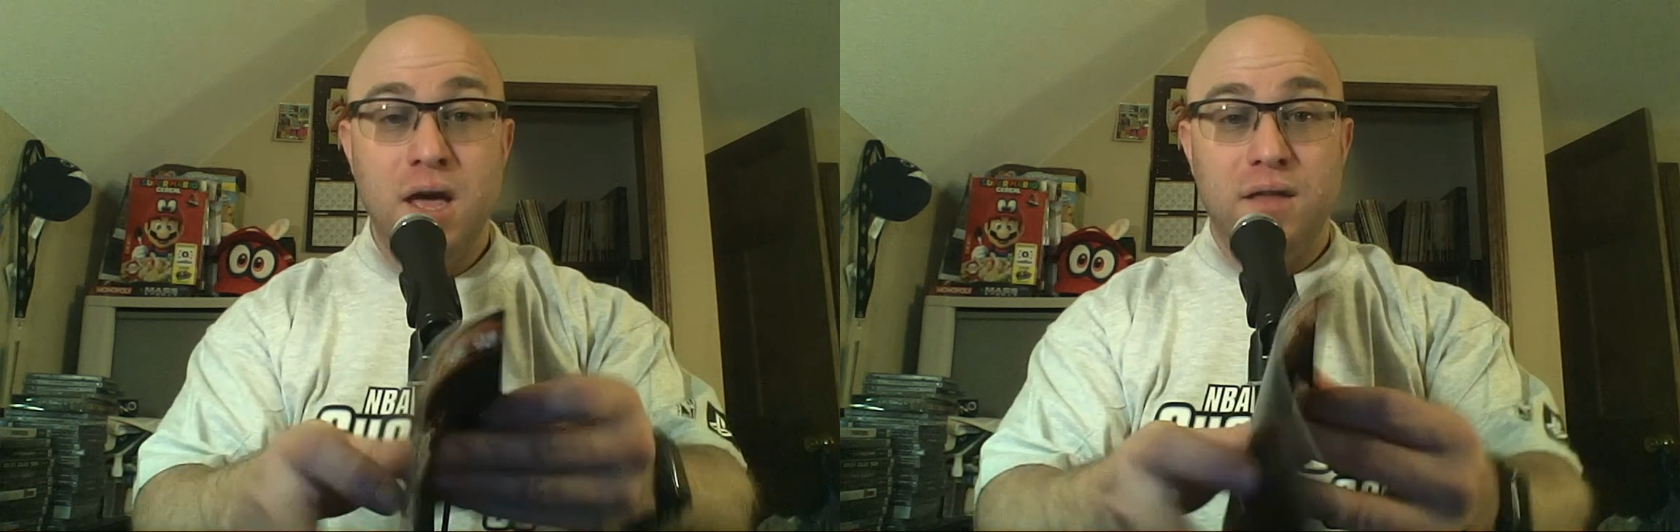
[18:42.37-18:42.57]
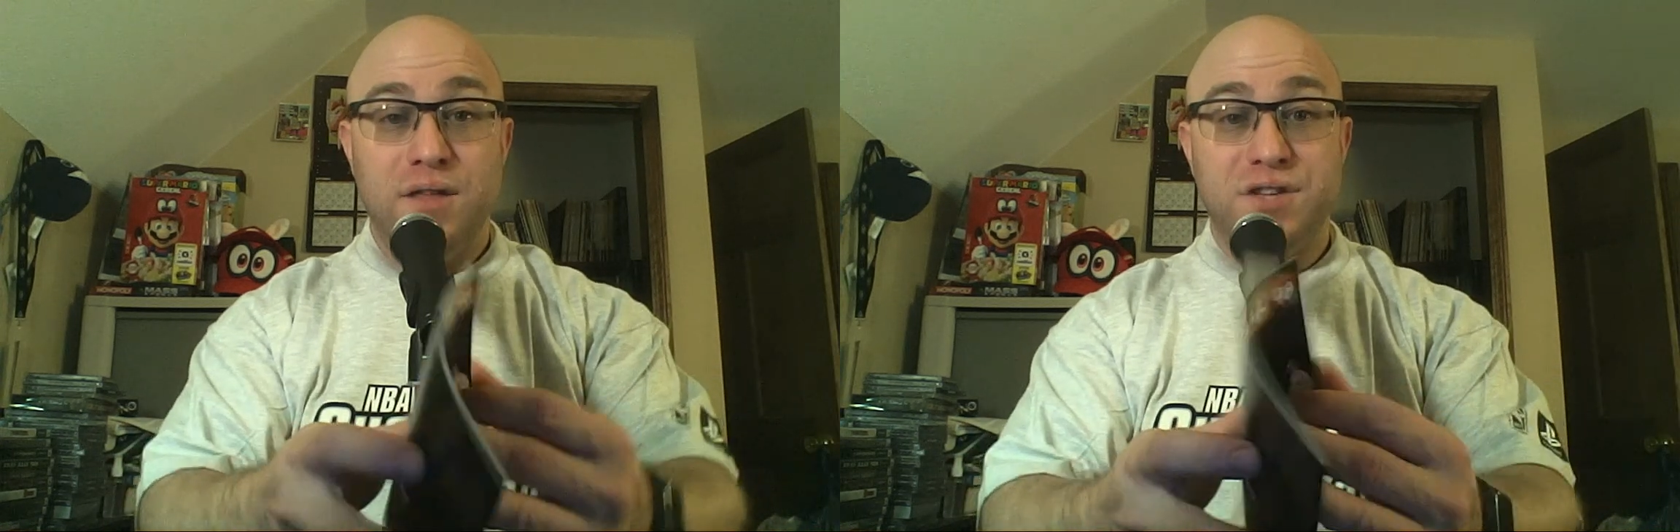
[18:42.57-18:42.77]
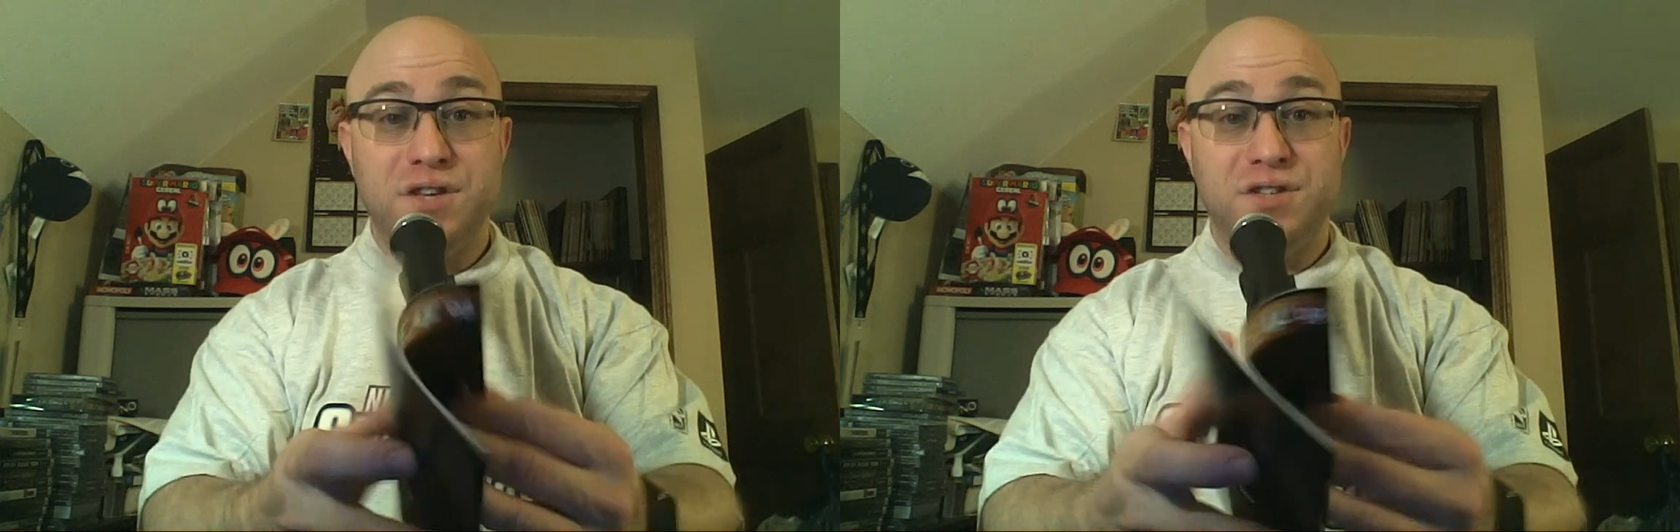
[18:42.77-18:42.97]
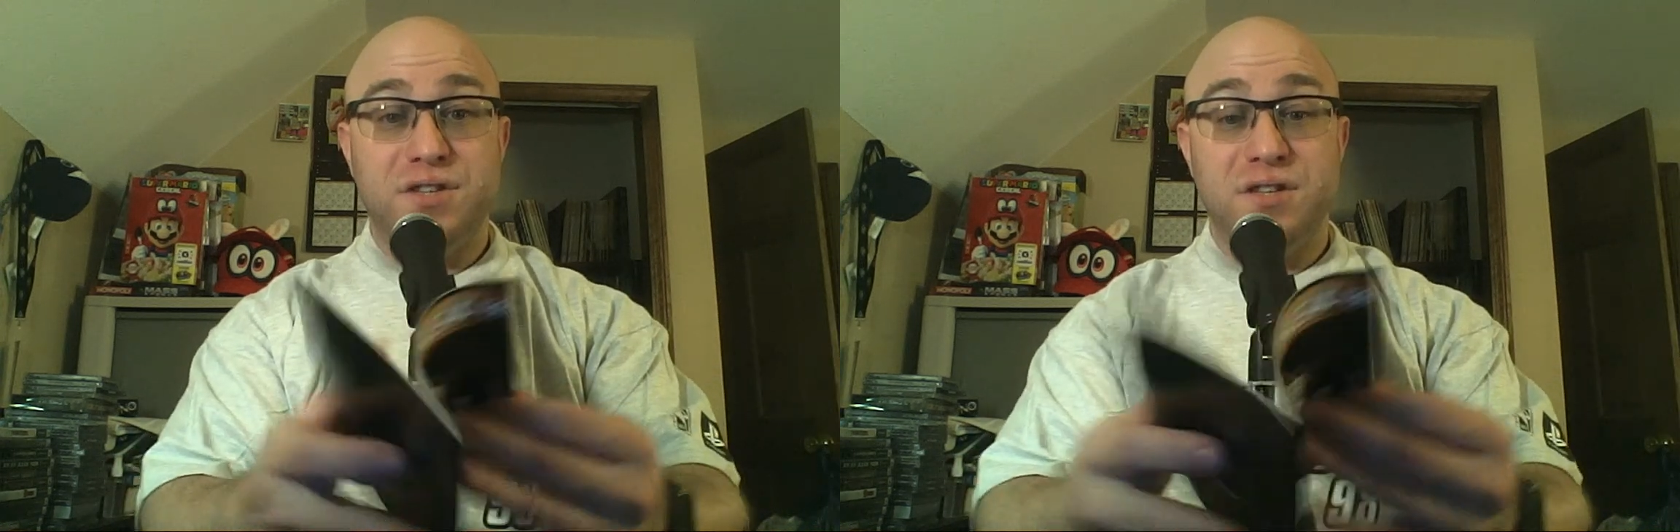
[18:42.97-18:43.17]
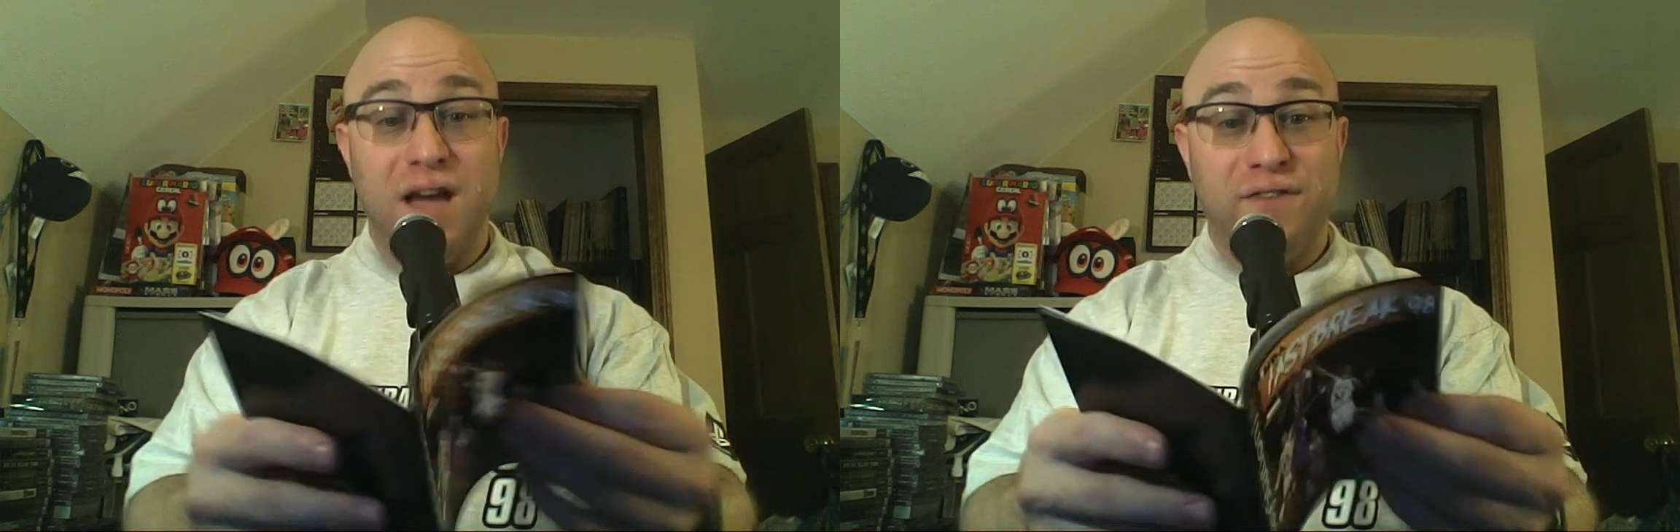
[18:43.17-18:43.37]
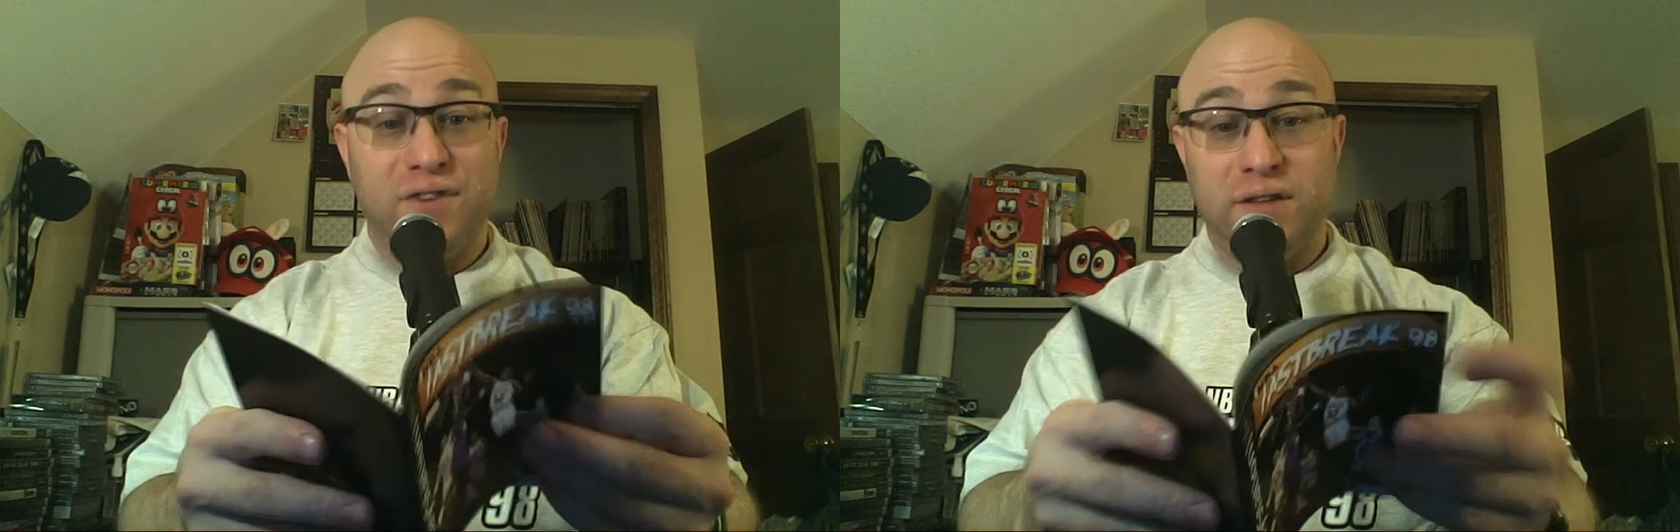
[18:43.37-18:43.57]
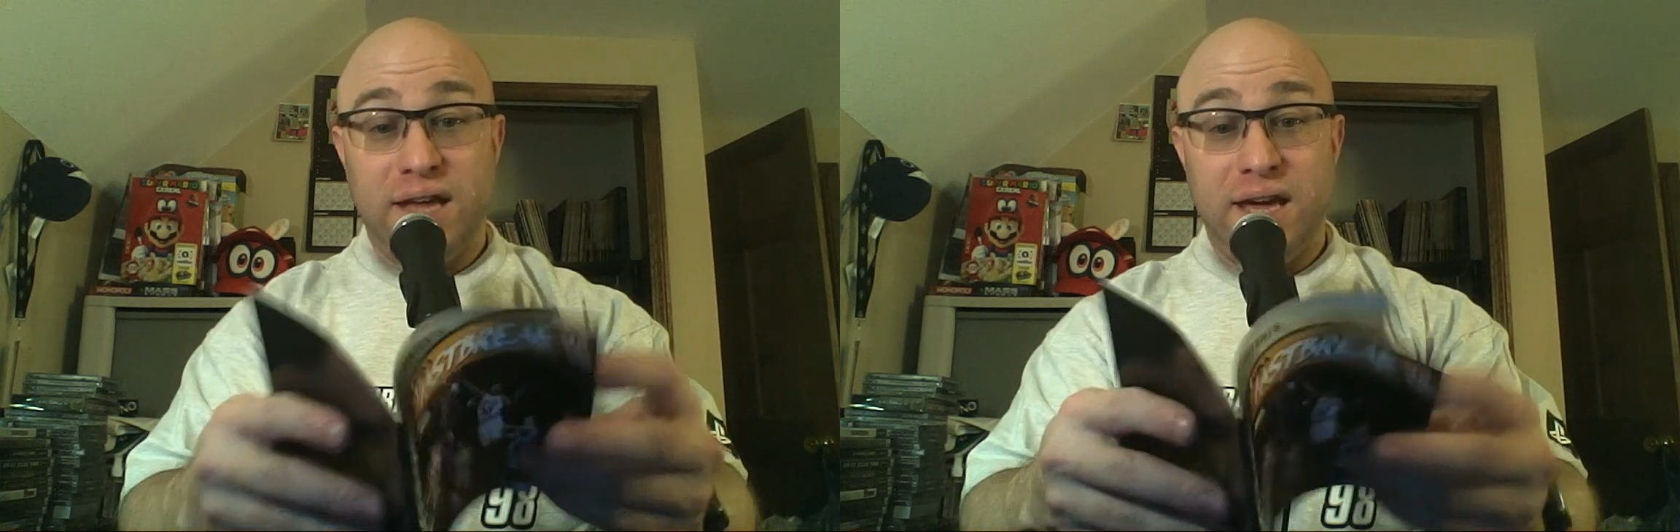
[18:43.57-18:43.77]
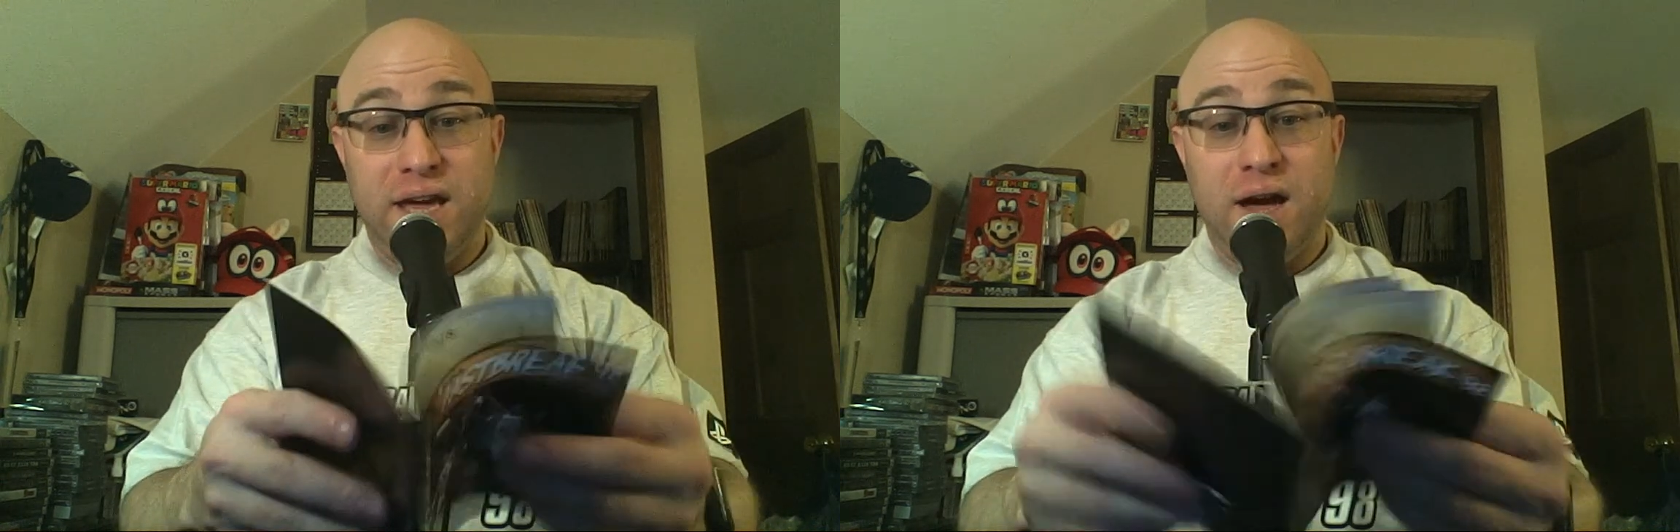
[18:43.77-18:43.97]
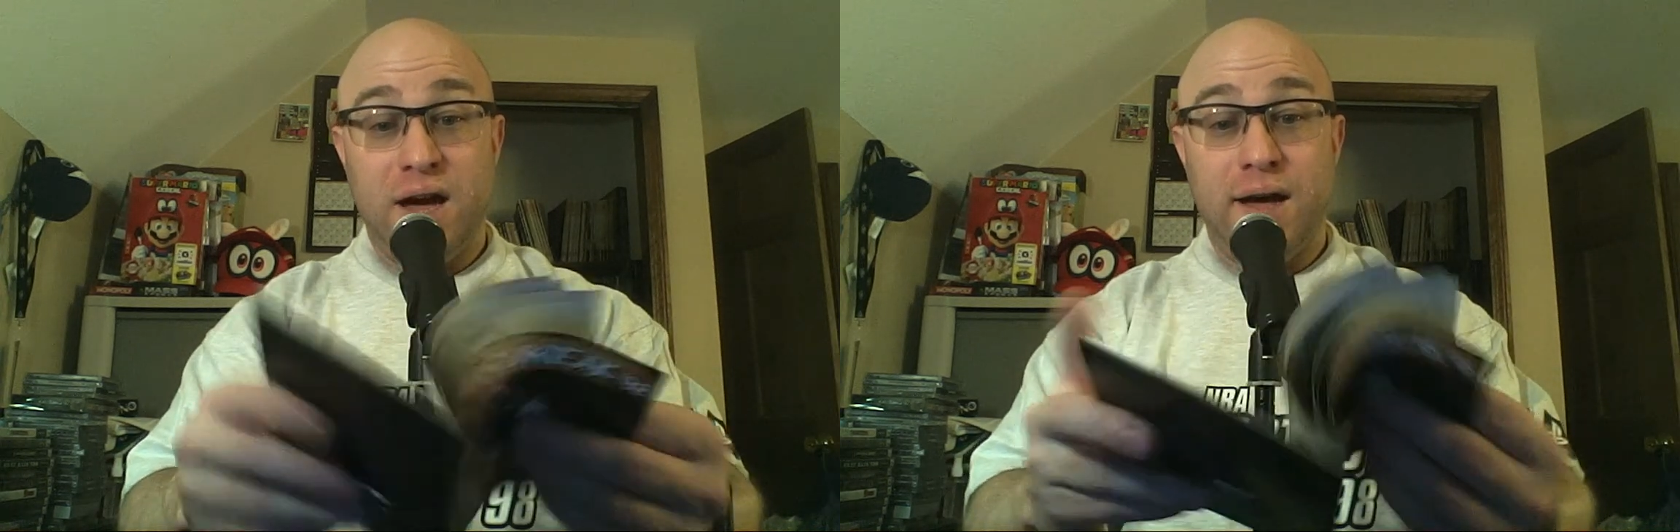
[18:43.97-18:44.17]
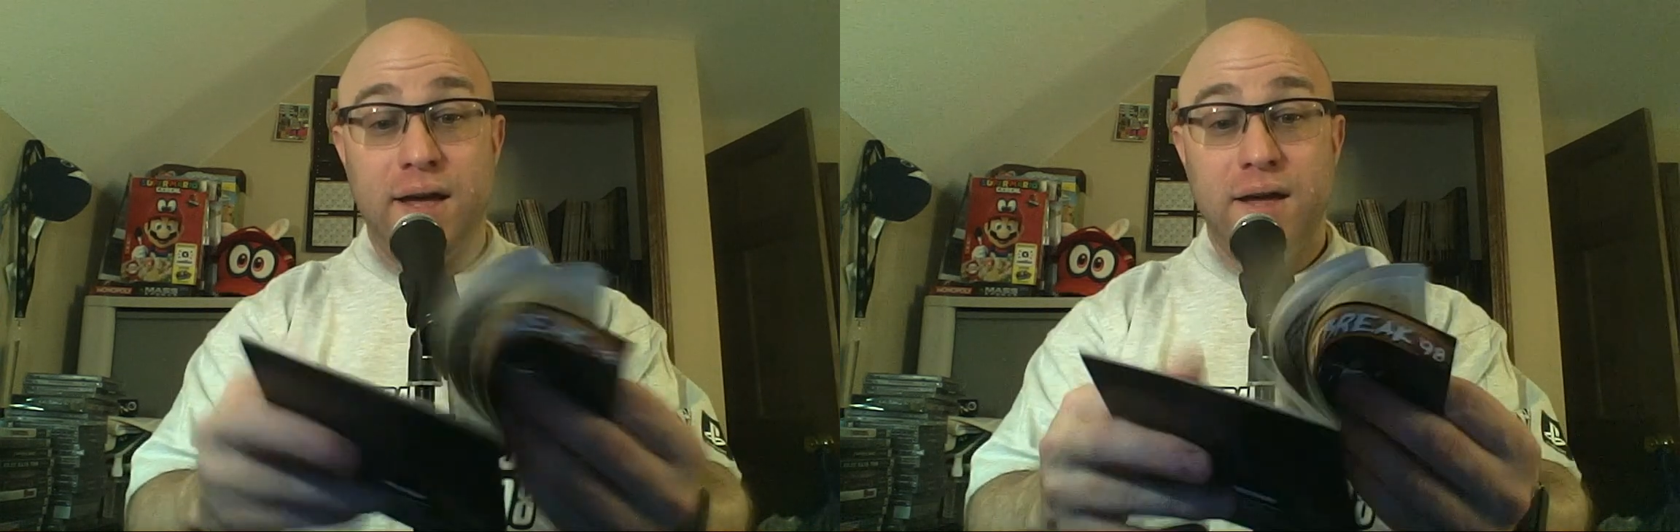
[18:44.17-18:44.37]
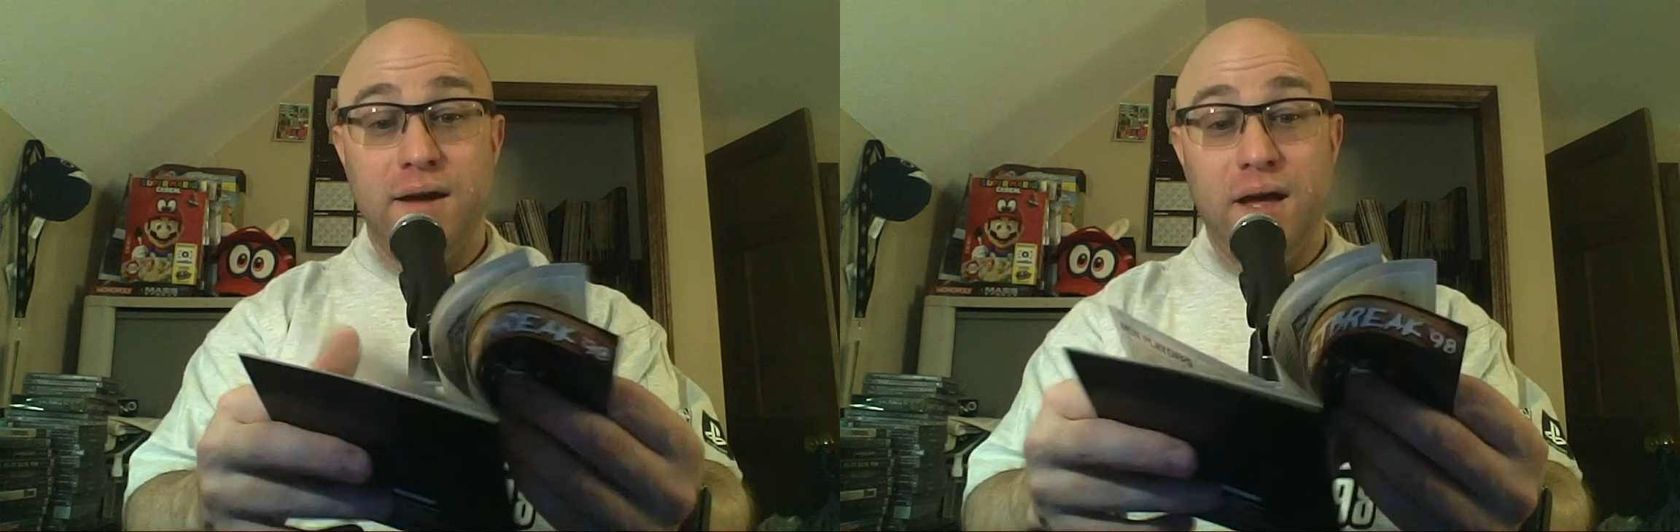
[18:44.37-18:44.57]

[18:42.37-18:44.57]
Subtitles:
This is definitely a